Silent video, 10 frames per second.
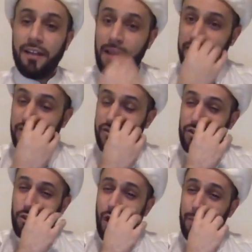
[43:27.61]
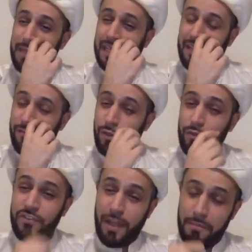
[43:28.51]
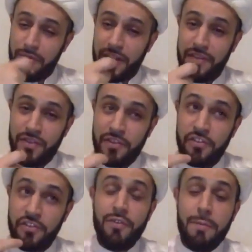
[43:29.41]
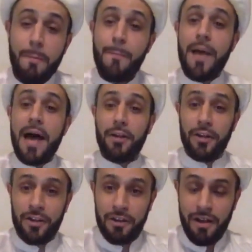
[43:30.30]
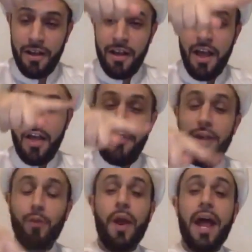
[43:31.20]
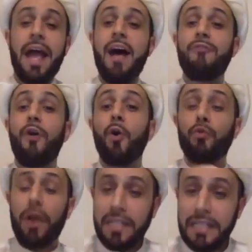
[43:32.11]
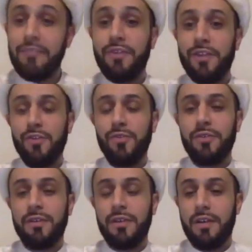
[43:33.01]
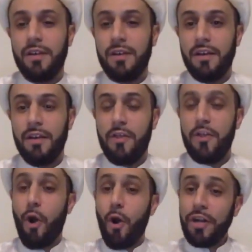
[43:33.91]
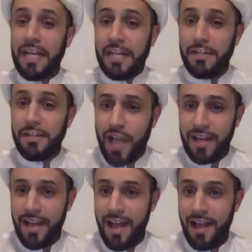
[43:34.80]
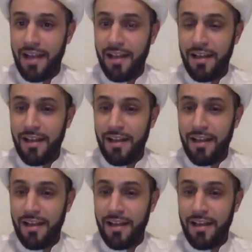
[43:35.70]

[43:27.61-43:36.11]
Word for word: Allah says, do you want me to give you something that's even better than what I have already given you? They're already in Jannah.